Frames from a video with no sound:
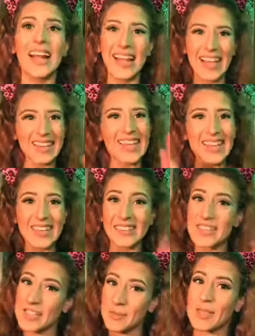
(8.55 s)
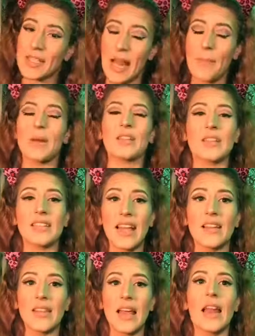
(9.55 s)
hit that little subscribe button
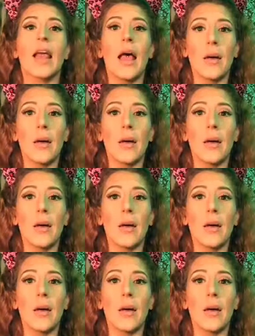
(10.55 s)
down there